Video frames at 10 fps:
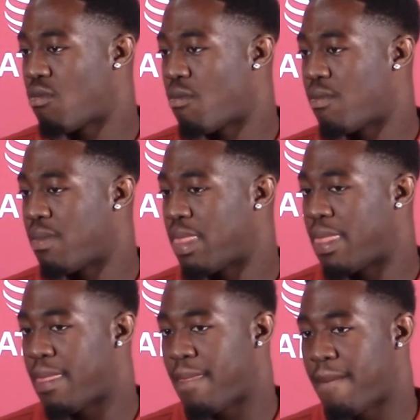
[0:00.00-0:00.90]
Yes,
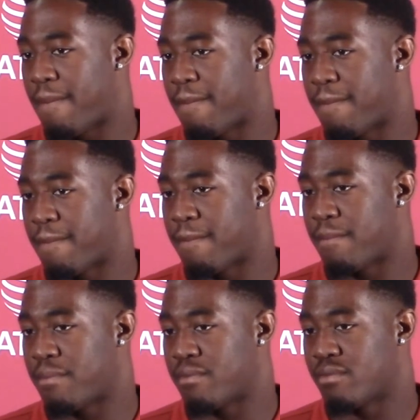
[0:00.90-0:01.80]
Manuel, real quick, was
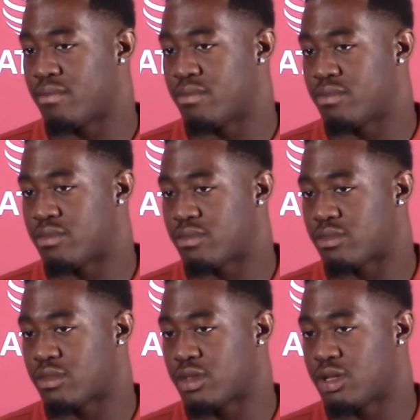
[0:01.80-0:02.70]
there
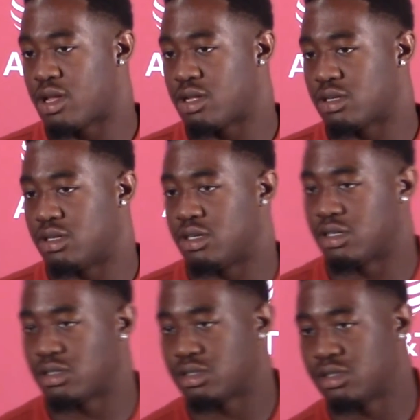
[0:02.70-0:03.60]
something he did
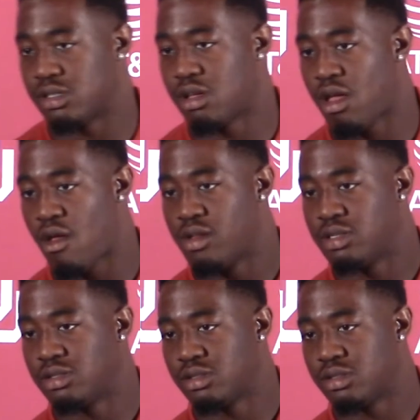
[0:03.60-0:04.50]
to get that
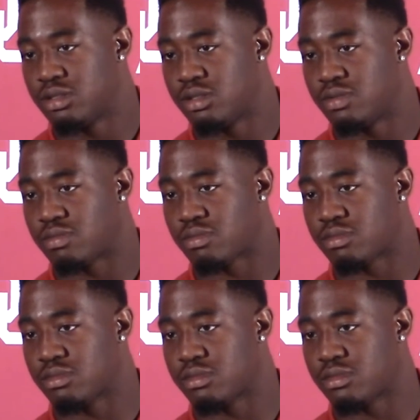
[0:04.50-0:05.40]
nickname, or kind of how did
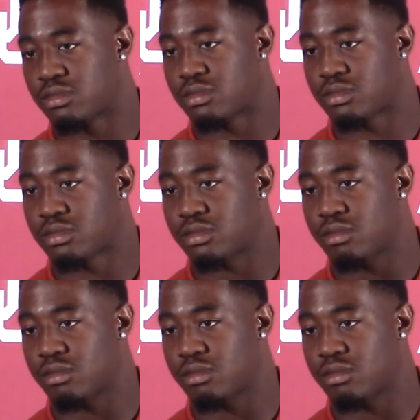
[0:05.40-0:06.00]
it first come up?